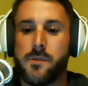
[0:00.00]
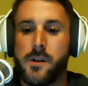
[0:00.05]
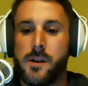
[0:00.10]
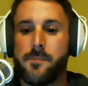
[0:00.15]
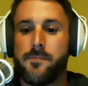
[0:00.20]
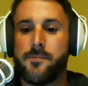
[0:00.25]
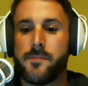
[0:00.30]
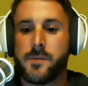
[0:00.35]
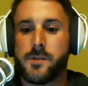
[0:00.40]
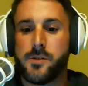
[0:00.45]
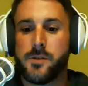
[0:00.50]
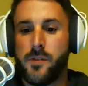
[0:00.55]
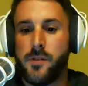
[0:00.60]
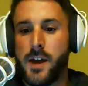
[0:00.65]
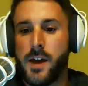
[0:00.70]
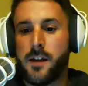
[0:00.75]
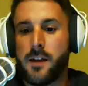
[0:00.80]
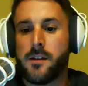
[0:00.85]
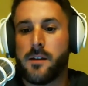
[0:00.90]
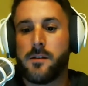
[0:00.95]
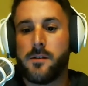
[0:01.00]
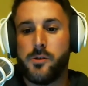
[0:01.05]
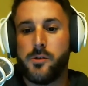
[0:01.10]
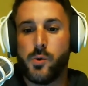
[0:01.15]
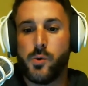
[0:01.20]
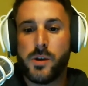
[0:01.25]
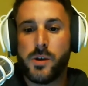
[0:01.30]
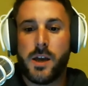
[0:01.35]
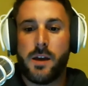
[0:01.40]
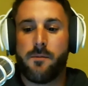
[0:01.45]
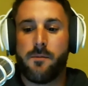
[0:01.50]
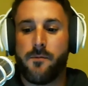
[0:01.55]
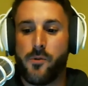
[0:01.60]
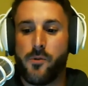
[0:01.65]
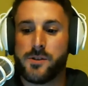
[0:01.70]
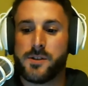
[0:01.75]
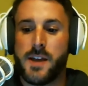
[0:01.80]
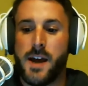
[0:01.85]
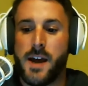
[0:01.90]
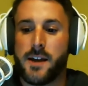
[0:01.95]
right? So that you will get
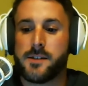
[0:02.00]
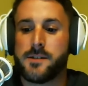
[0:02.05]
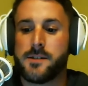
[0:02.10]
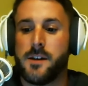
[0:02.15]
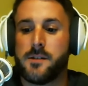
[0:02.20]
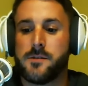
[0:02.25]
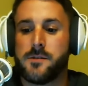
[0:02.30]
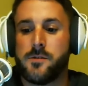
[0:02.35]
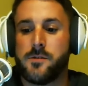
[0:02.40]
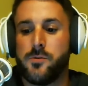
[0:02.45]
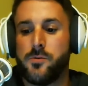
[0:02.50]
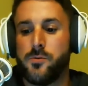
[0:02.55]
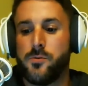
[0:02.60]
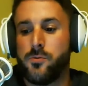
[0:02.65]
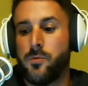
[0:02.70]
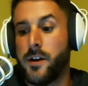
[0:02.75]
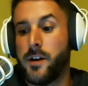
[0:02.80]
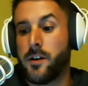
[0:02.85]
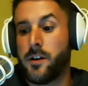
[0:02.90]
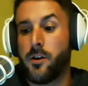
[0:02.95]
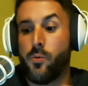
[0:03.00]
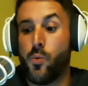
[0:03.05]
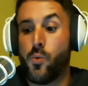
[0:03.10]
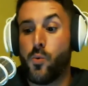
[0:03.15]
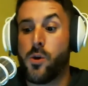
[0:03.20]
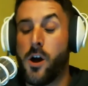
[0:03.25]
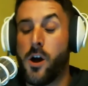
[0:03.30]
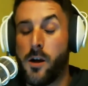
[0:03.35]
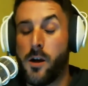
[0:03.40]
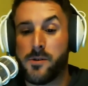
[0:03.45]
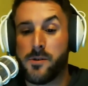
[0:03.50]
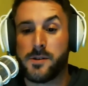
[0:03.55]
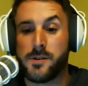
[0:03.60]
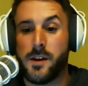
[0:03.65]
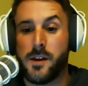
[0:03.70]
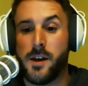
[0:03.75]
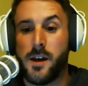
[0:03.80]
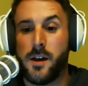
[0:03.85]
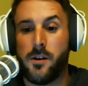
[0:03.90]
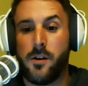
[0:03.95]
first access to like our
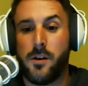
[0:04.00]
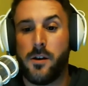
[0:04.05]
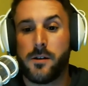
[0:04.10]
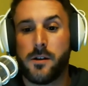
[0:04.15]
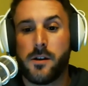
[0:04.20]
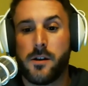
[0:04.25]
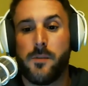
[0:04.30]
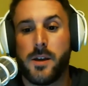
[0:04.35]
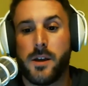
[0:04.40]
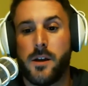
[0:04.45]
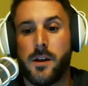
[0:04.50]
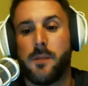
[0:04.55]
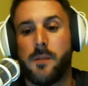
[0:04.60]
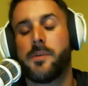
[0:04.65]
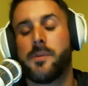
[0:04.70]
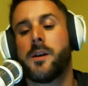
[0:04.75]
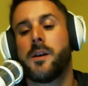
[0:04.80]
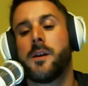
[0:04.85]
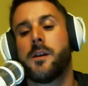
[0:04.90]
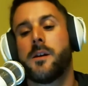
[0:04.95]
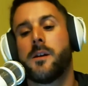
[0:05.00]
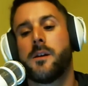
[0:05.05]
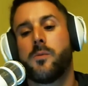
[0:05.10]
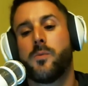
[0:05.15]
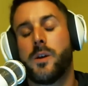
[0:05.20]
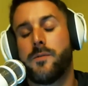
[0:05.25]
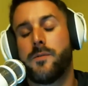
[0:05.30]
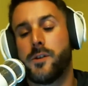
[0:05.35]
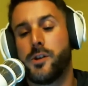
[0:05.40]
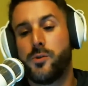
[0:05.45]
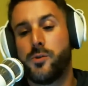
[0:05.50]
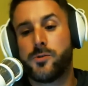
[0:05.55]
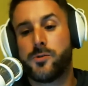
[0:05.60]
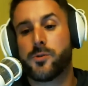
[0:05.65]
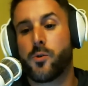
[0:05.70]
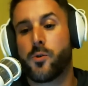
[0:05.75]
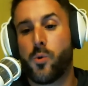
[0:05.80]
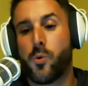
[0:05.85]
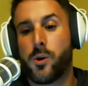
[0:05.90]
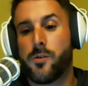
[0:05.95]
WooCommerce add-on coming up. We have a
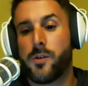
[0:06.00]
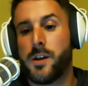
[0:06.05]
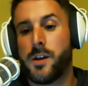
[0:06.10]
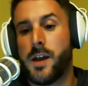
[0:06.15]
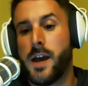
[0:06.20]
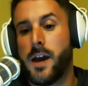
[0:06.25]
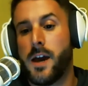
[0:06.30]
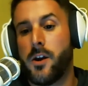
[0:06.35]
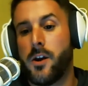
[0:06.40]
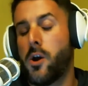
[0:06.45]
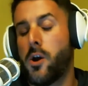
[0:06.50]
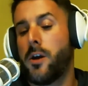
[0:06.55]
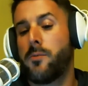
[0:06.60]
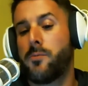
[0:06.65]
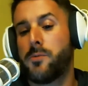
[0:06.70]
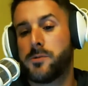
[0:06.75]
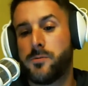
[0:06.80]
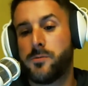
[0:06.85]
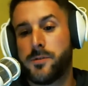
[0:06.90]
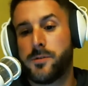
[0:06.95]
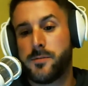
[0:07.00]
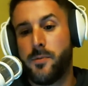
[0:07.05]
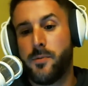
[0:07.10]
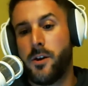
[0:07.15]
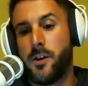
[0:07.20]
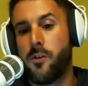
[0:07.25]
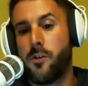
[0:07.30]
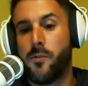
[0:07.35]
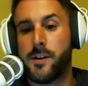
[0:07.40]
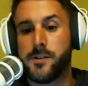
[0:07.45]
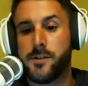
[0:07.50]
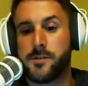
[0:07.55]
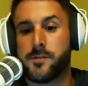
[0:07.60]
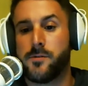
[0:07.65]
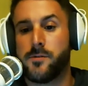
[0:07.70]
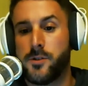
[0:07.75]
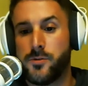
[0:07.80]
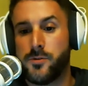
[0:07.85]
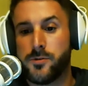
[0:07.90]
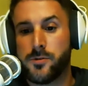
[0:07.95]
user query add-on which will display all
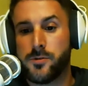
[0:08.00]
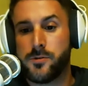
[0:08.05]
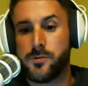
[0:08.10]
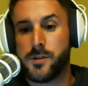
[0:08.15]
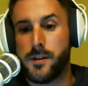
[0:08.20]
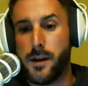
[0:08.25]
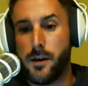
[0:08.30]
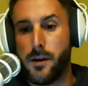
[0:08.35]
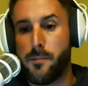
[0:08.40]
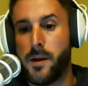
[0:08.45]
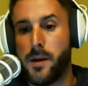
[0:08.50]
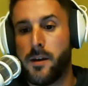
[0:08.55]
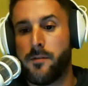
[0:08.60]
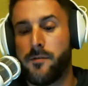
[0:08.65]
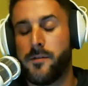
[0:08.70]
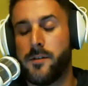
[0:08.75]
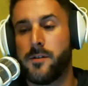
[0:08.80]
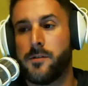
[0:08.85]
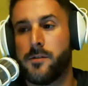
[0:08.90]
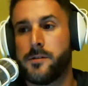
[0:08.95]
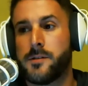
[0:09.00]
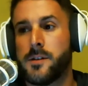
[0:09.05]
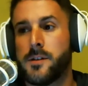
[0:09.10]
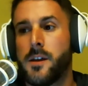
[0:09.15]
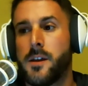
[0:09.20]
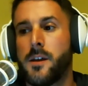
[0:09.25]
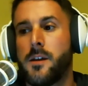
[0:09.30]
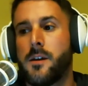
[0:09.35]
registered users and their meta fields,